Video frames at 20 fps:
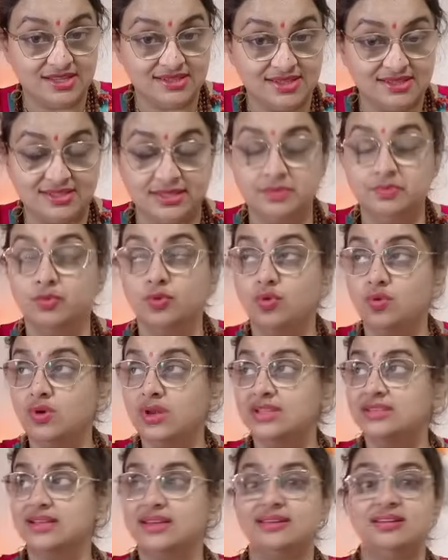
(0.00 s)
as I said, moon
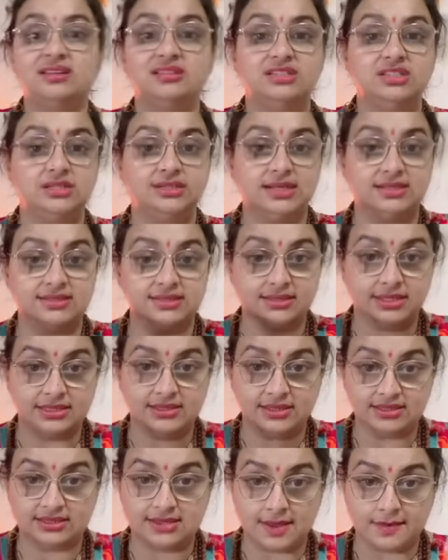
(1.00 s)
is the energy that's
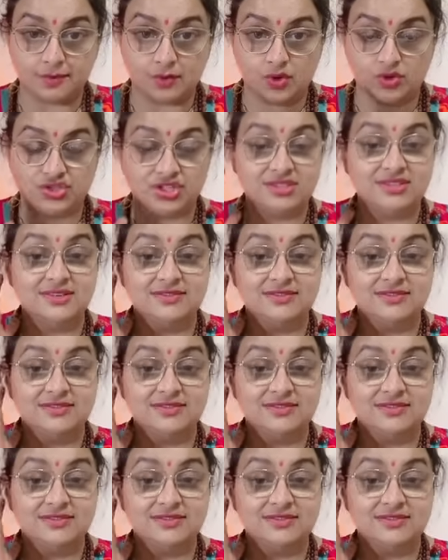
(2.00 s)
in the subconscious,